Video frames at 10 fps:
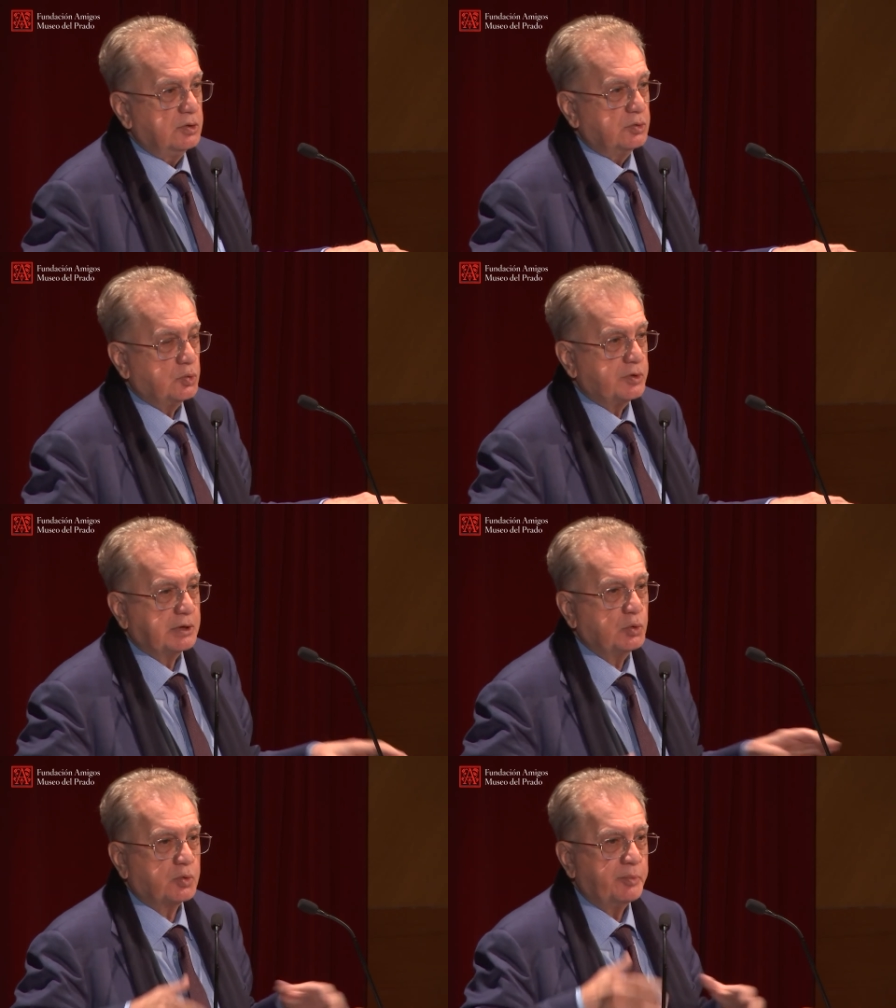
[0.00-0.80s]
to the
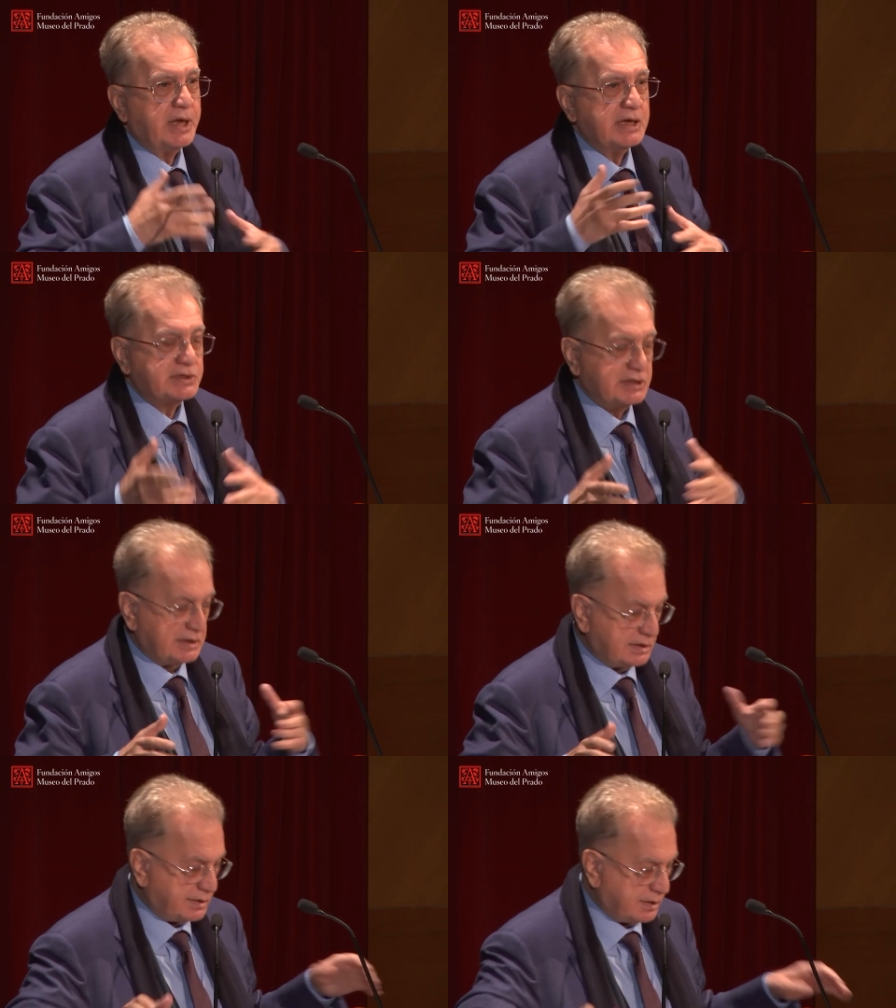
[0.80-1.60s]
gourmets
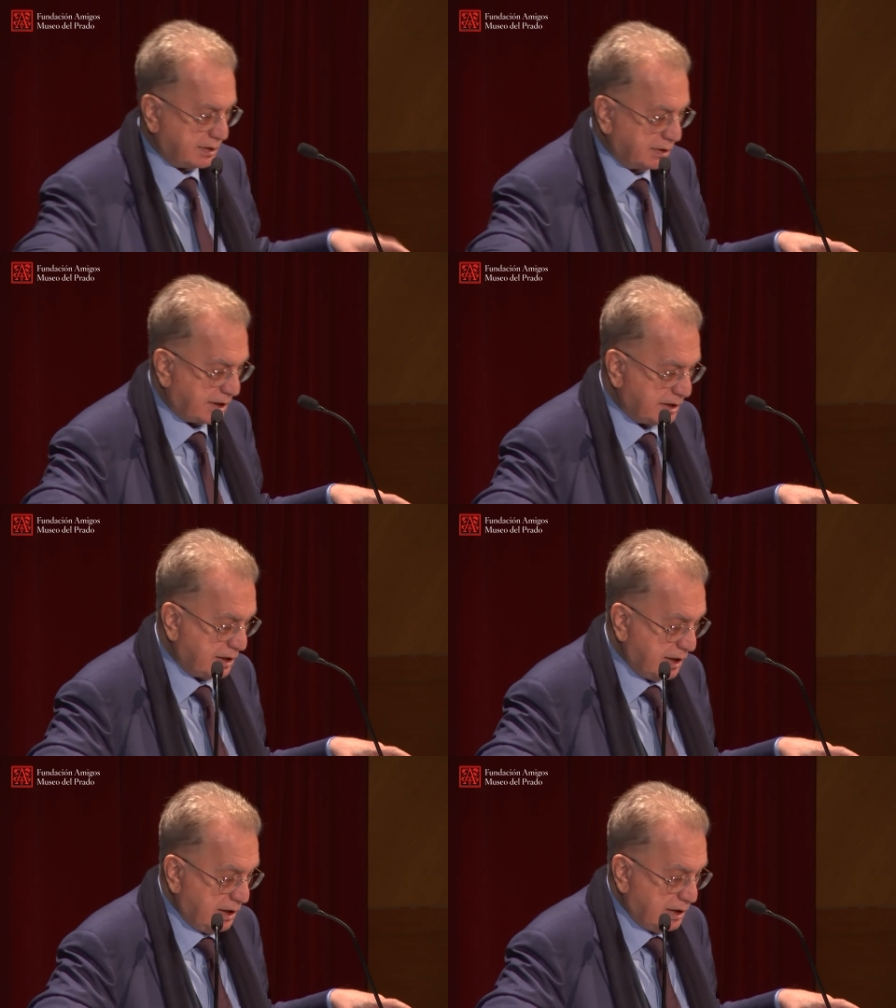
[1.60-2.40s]
and great
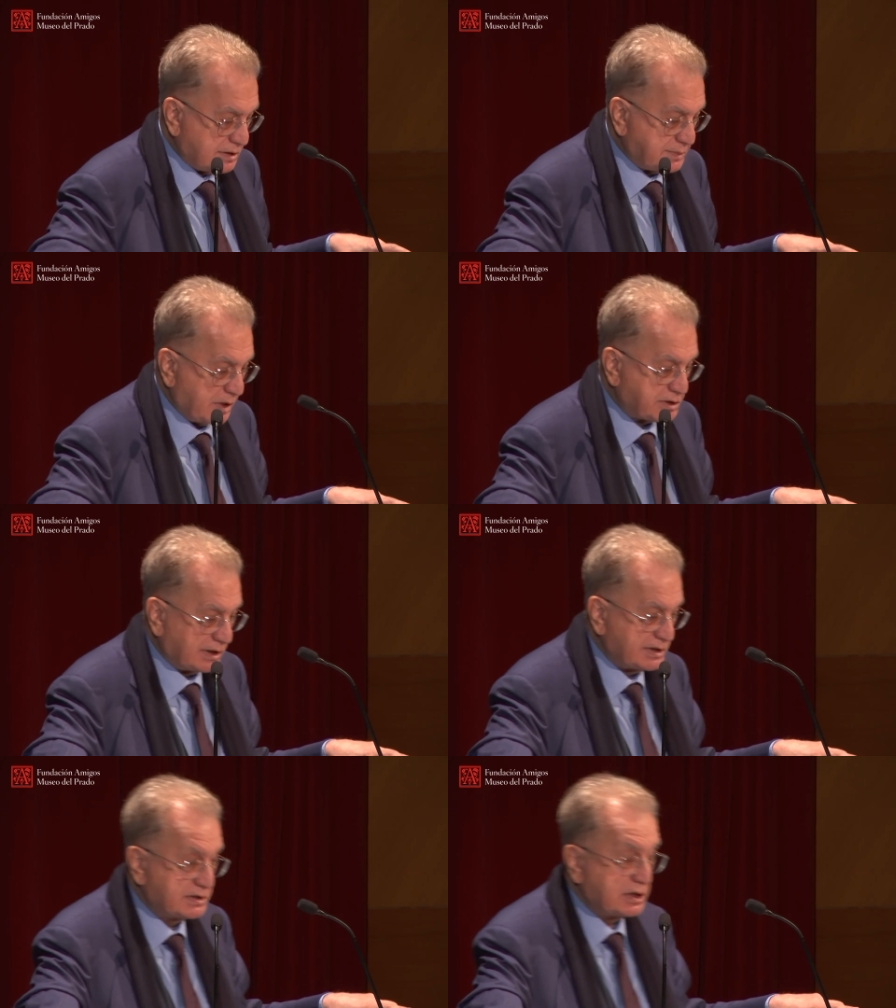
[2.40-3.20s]

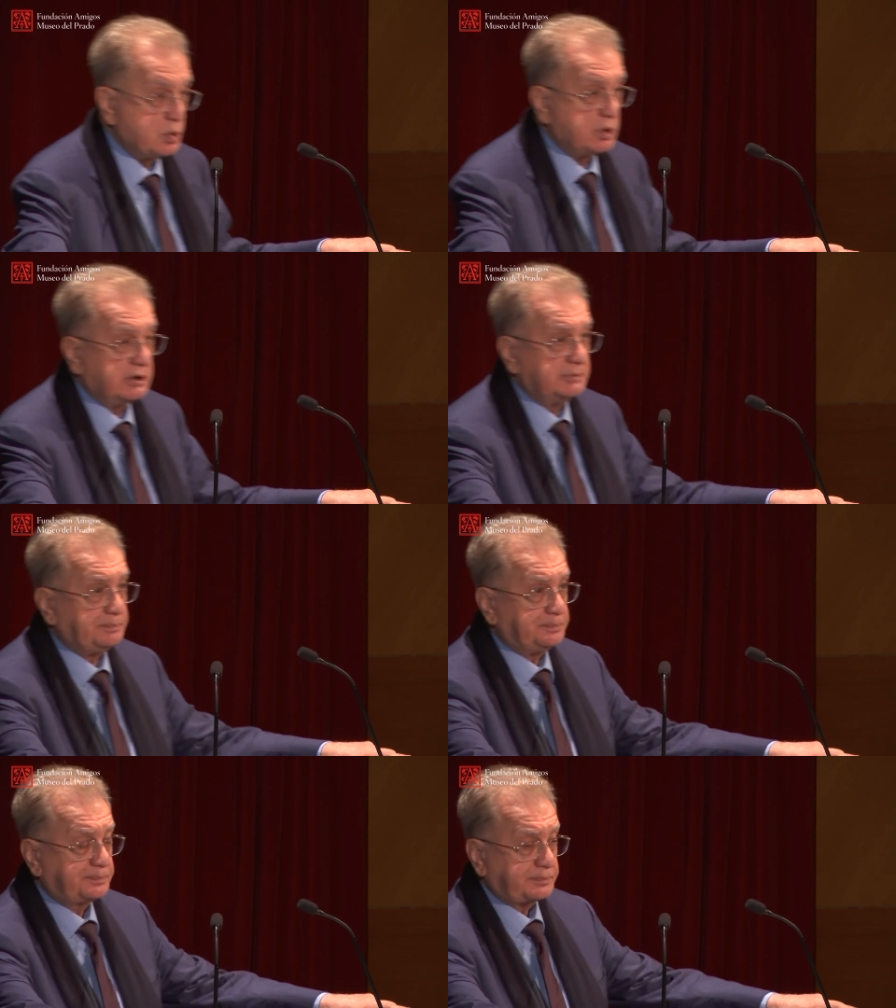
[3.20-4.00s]
specialists. So uh,
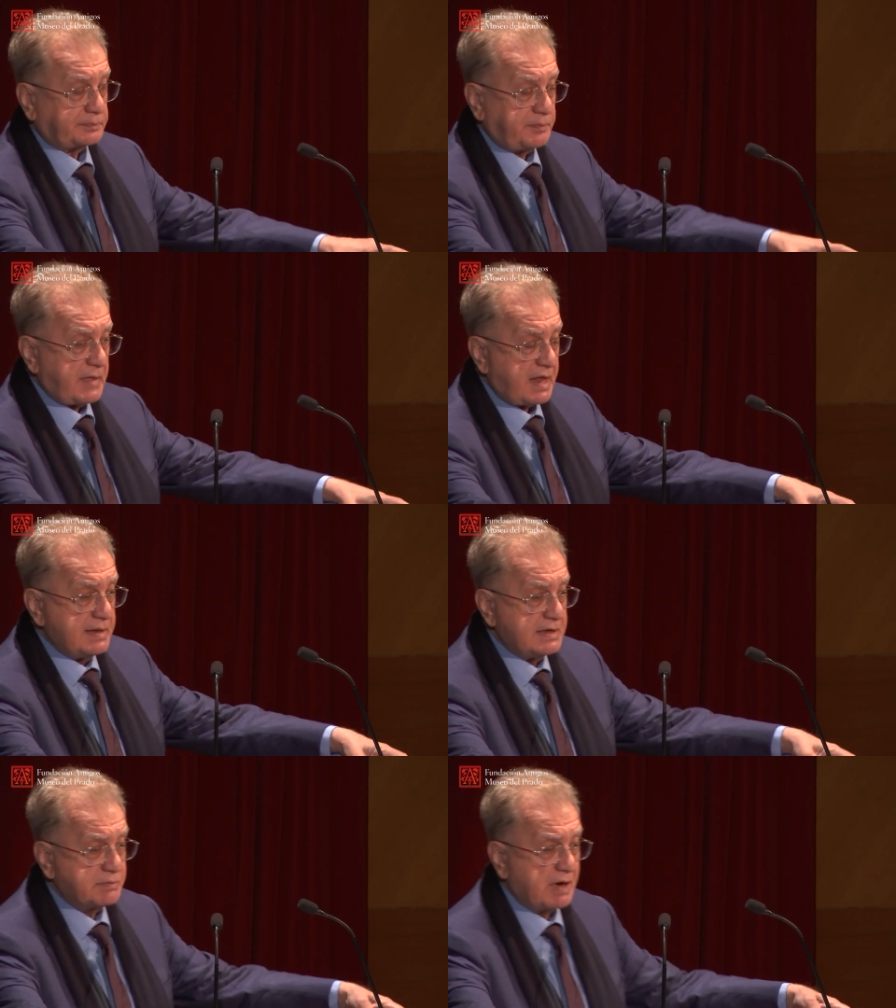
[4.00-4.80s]

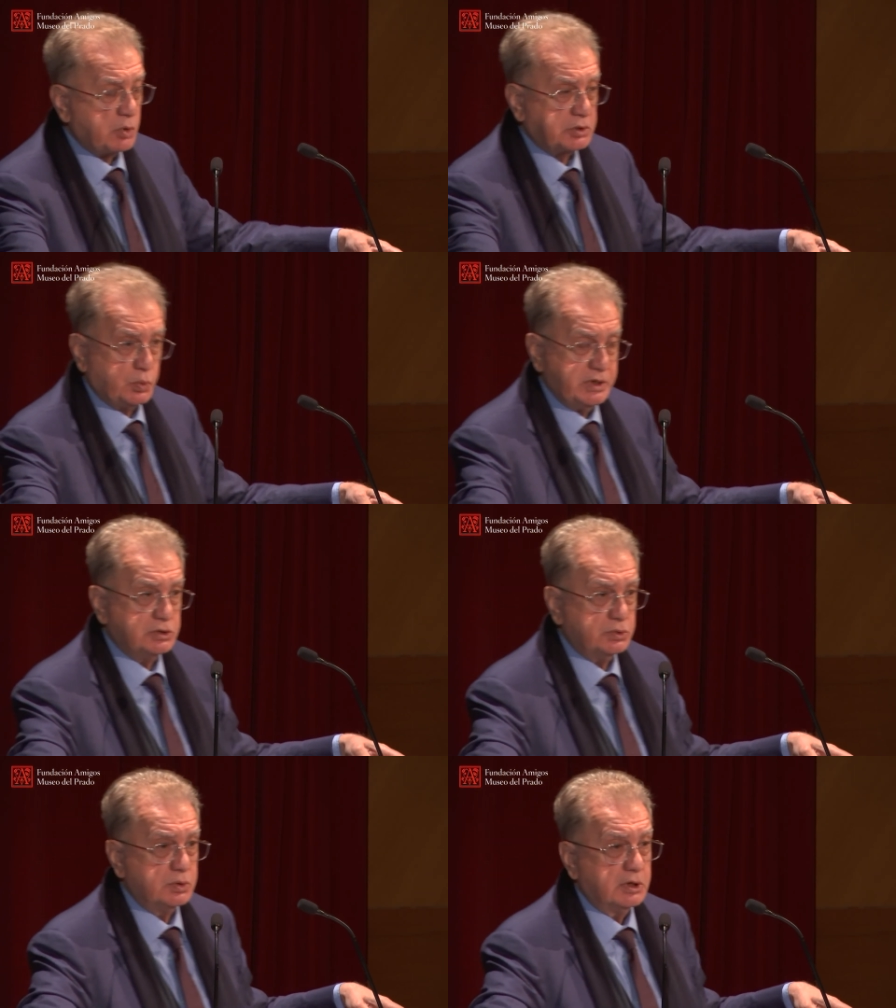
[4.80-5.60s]
that's why what we
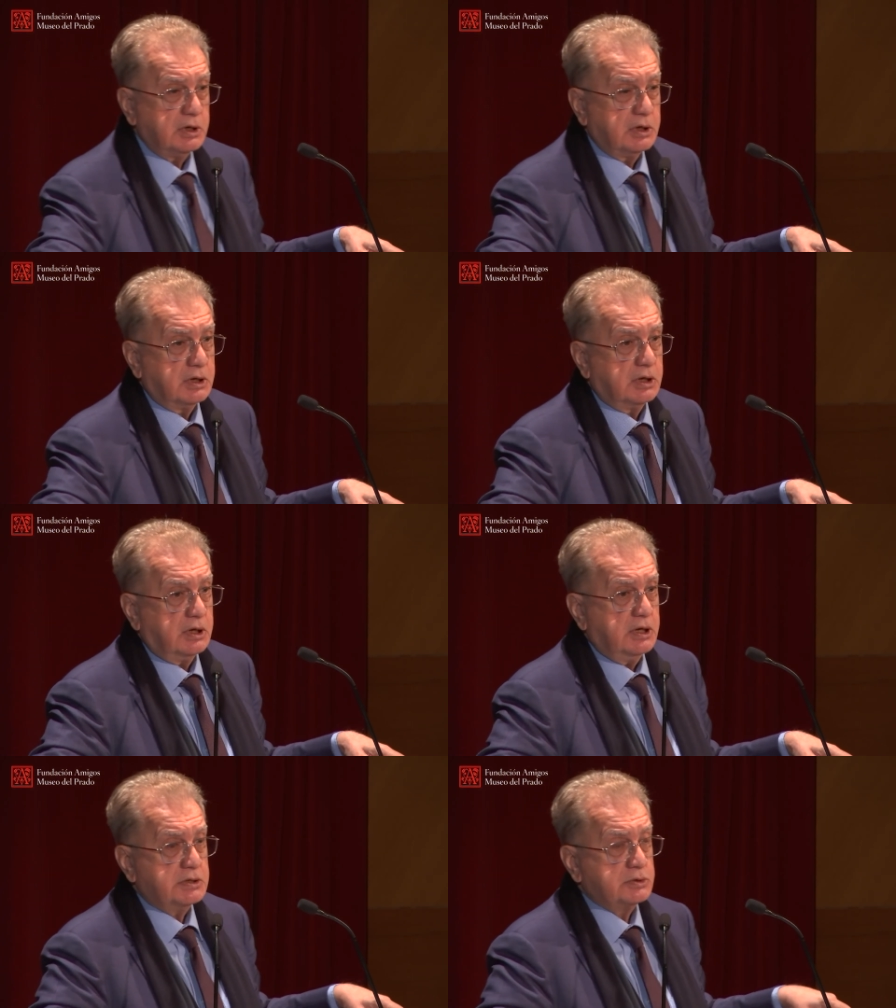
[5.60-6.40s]
do
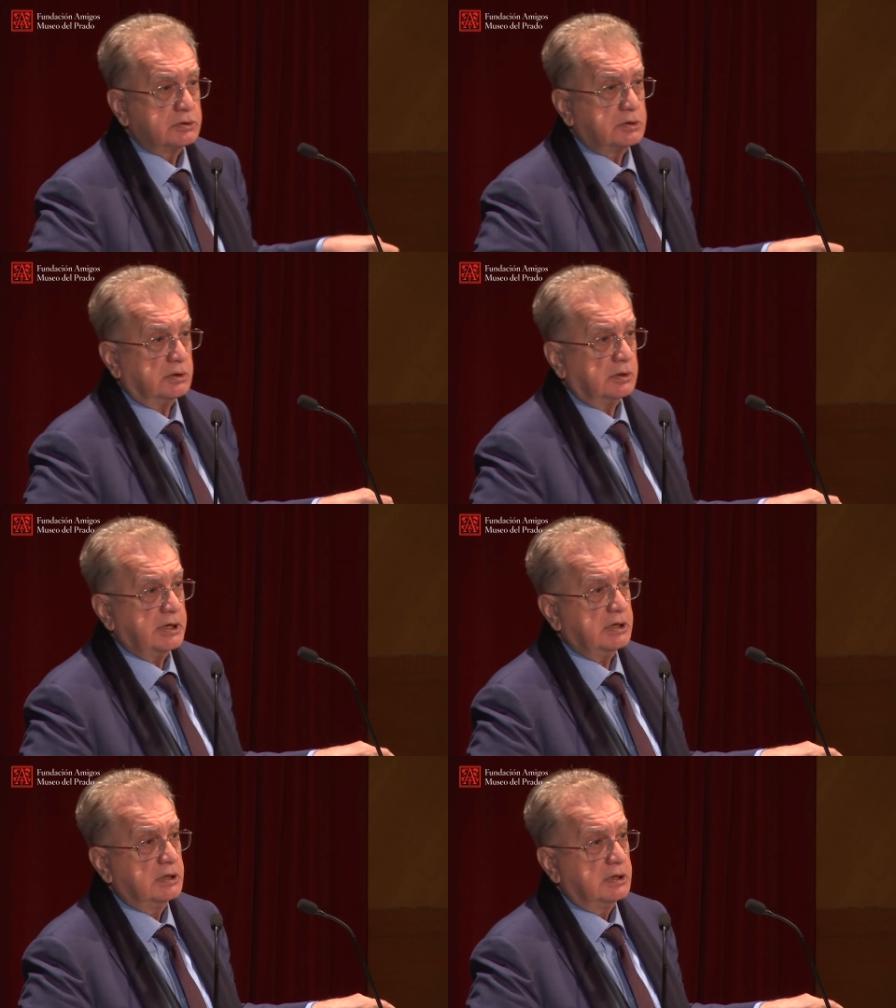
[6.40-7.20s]
is not
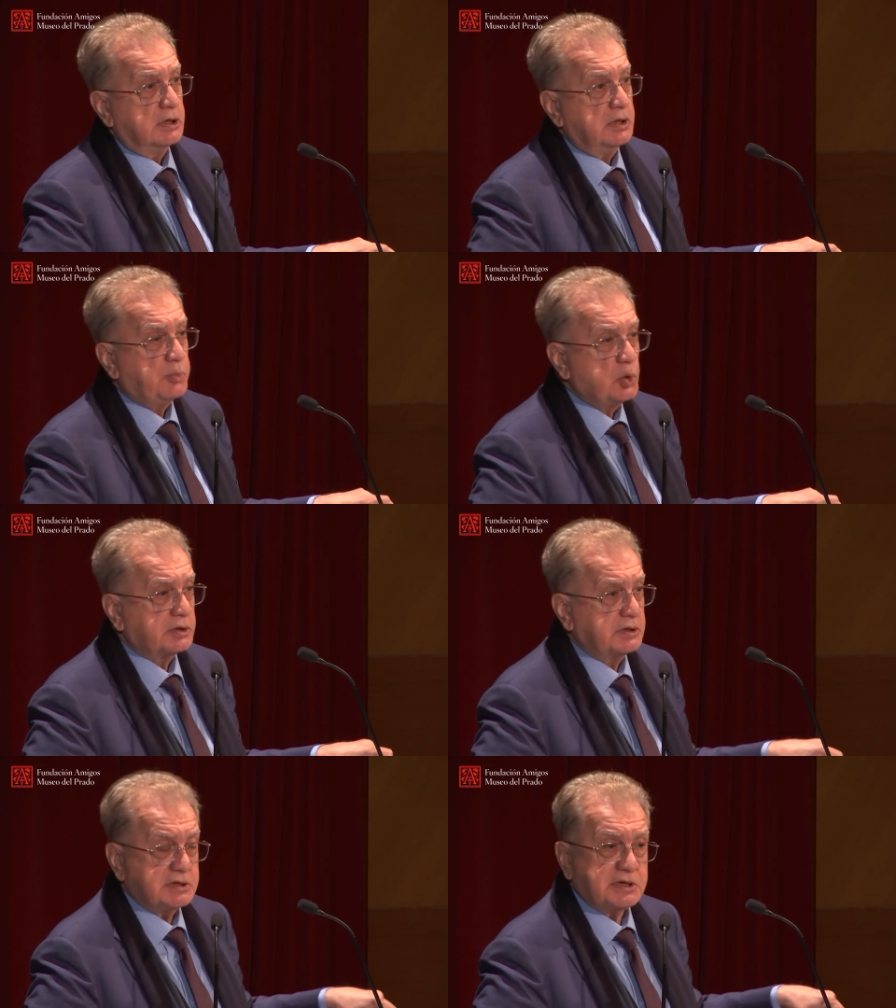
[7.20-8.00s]
only
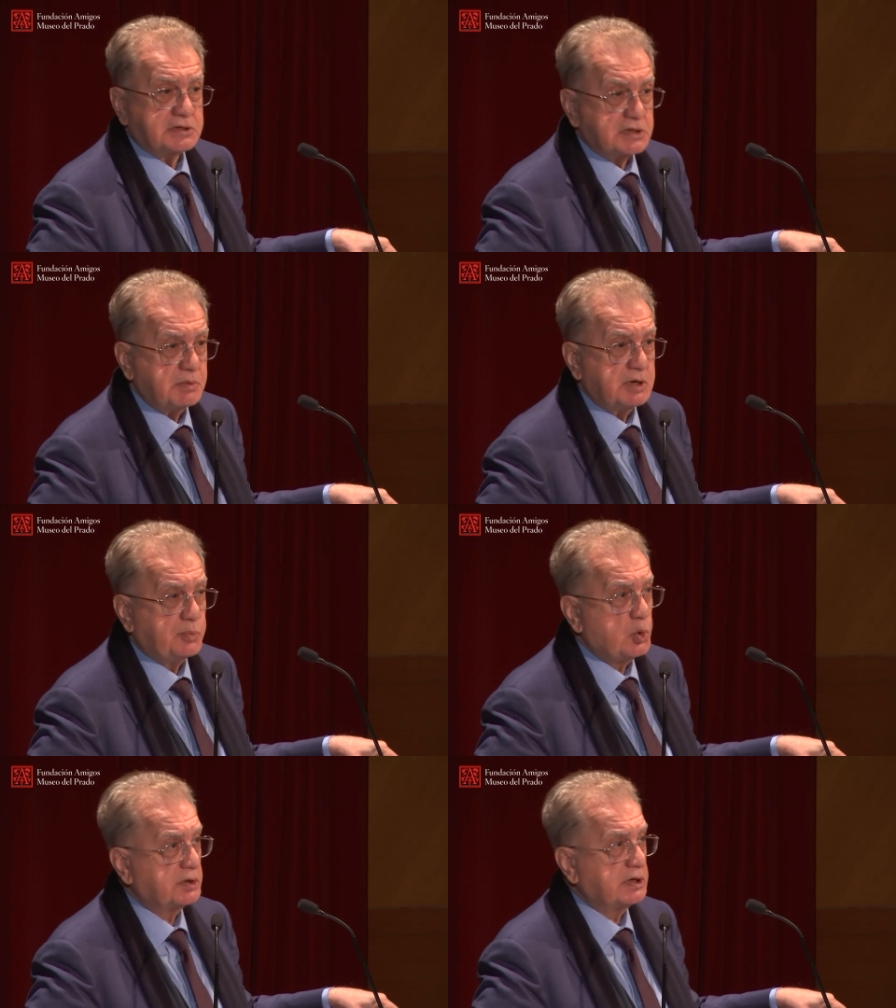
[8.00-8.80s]
important, it's extremely
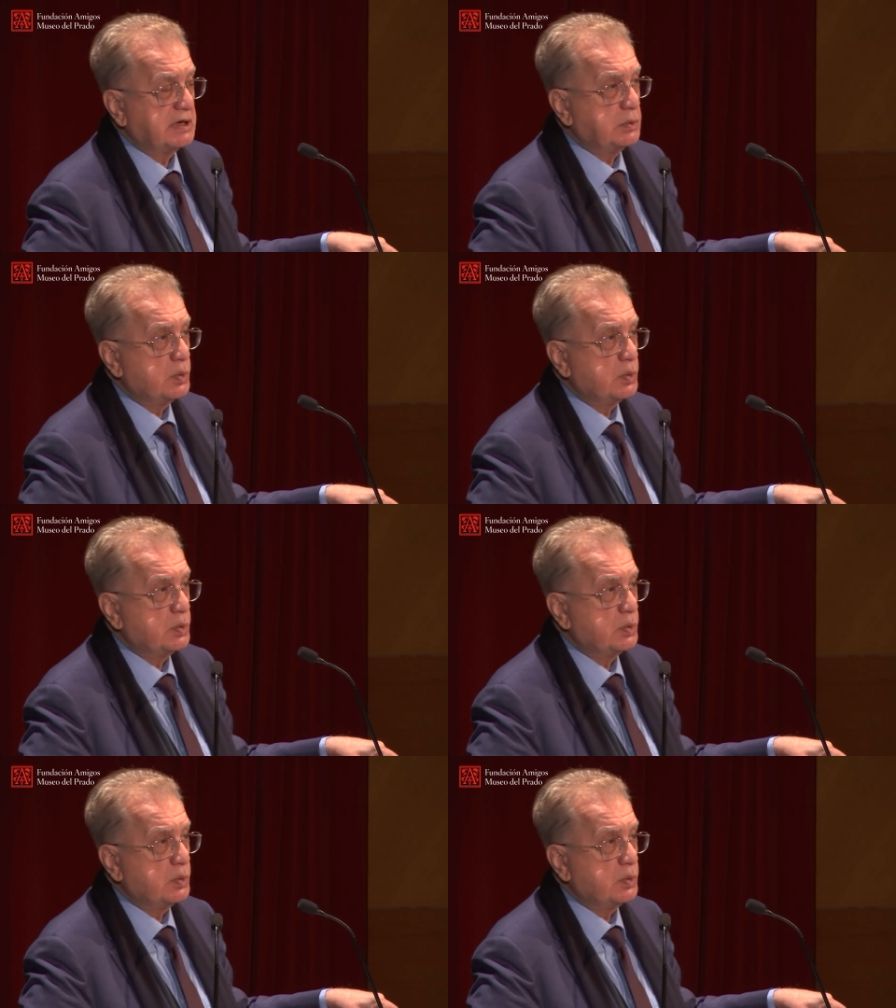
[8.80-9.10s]
important, and